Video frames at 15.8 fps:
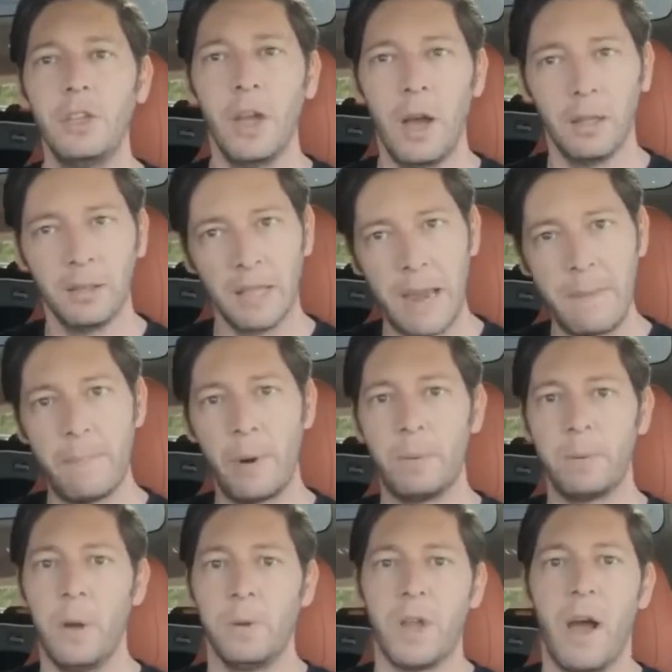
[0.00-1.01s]
a light
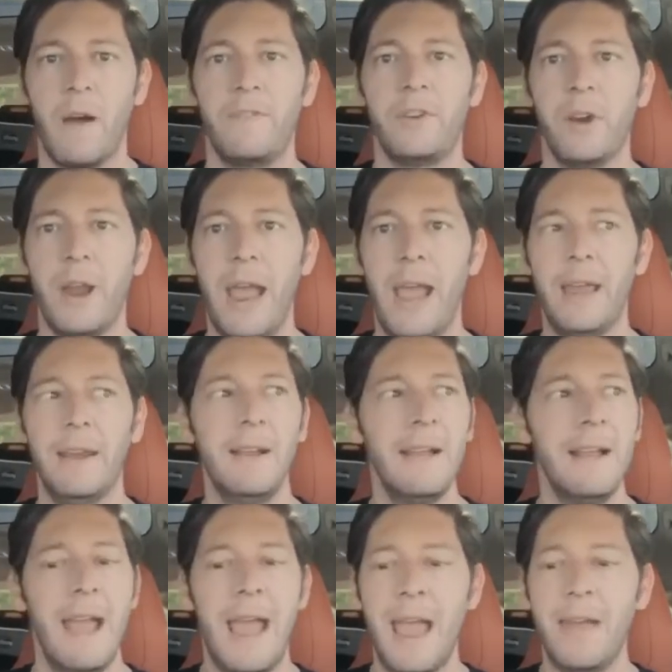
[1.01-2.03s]
bulb goes off in your head,
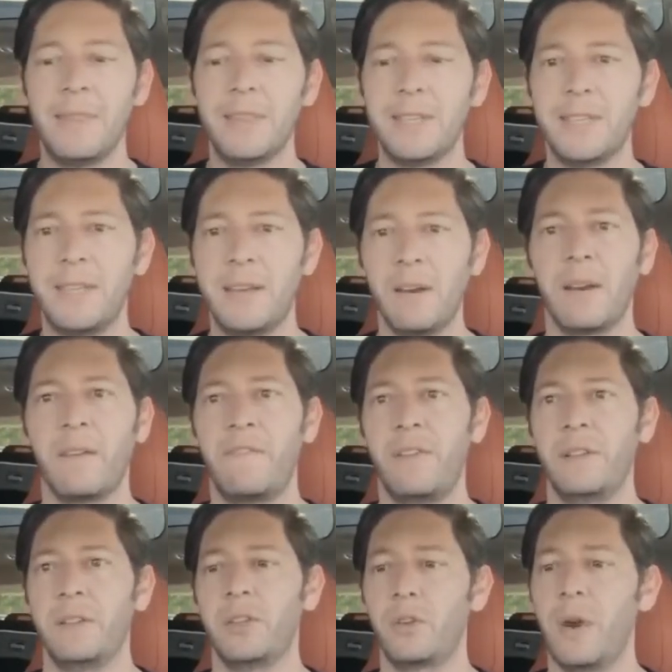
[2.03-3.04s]
and the steering
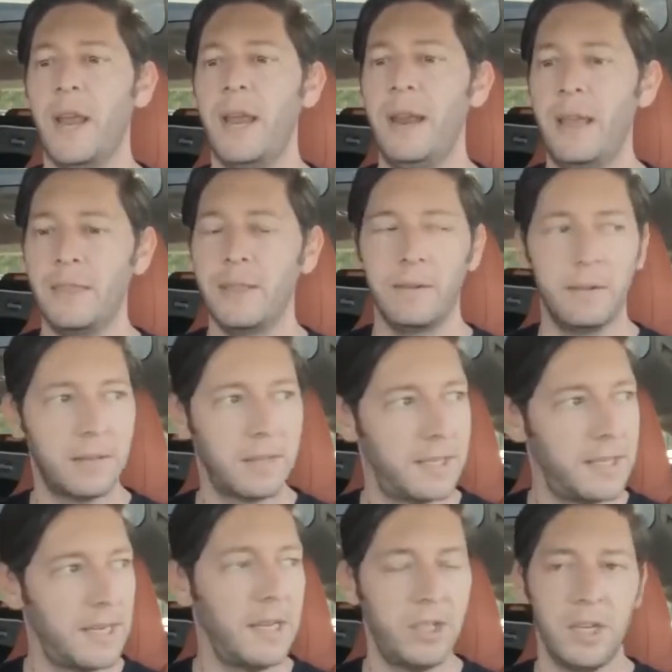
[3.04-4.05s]
feel is great, and the
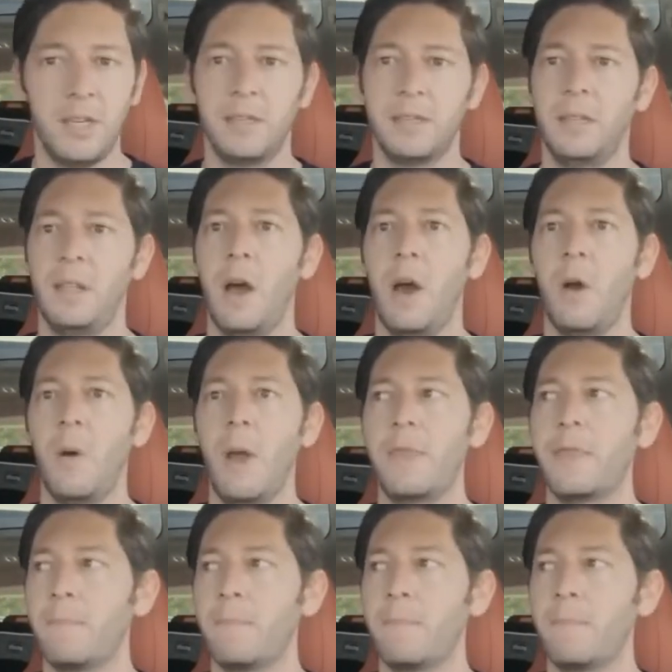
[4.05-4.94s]
CG is low, and the